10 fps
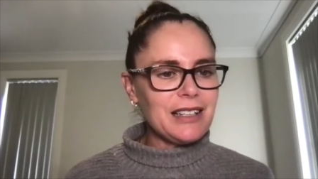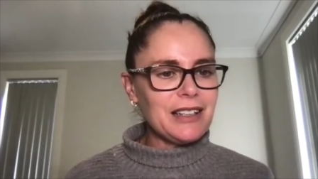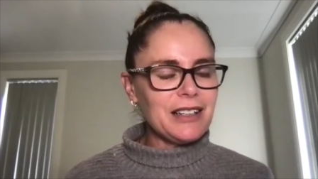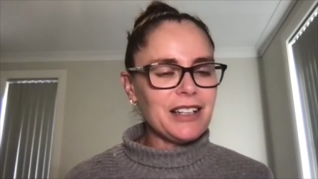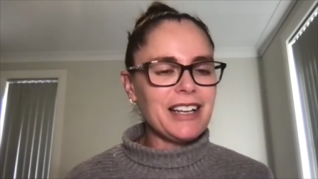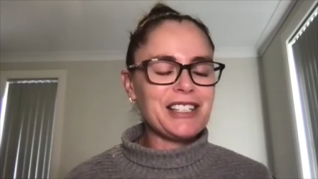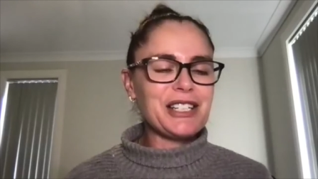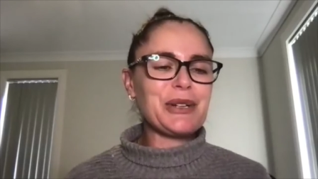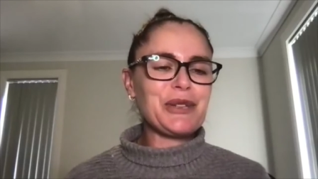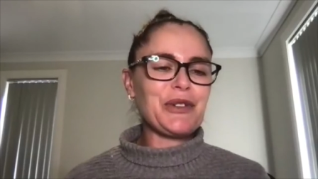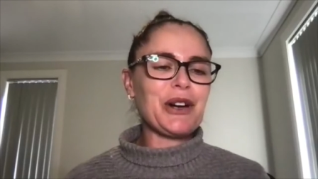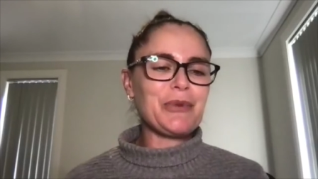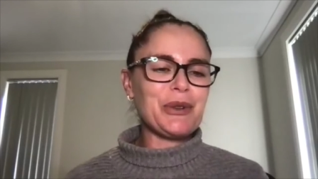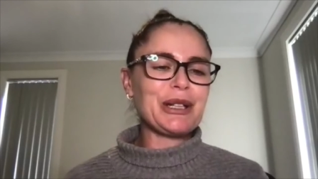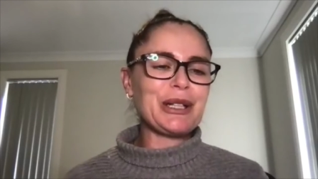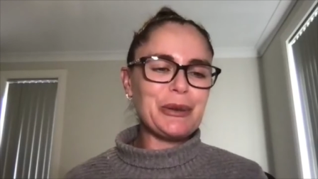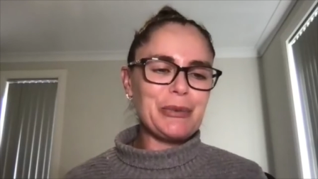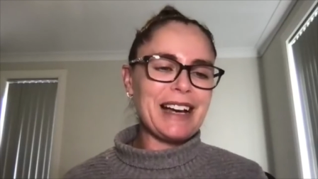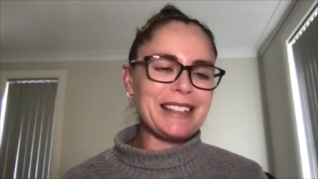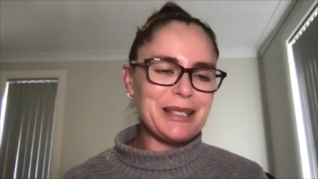Okay, so he's fine with a little
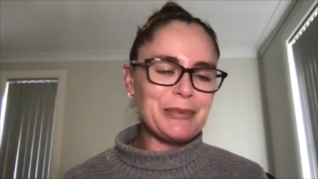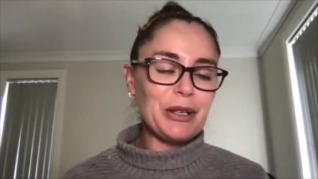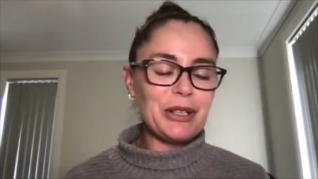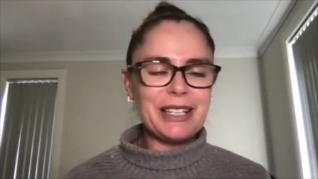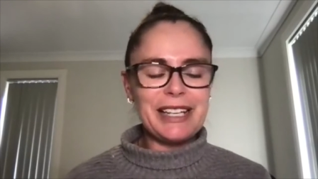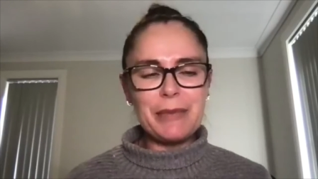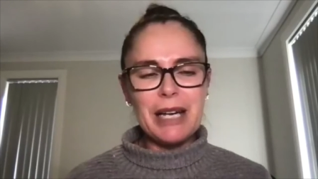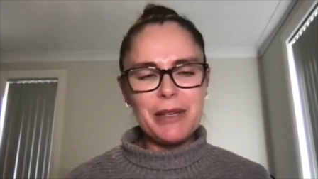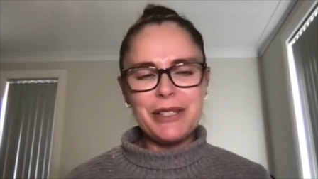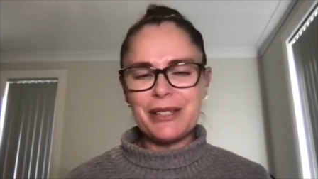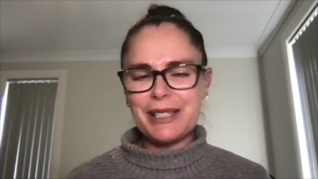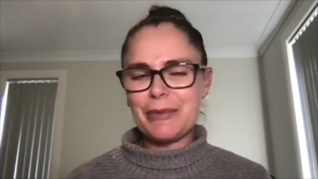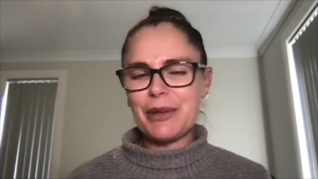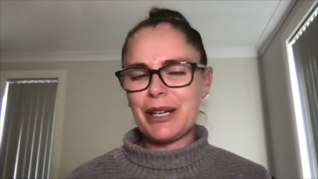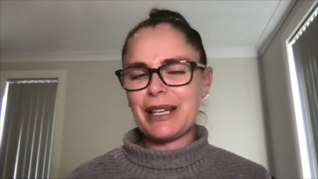mounting block. Okay, maybe he's got some kind of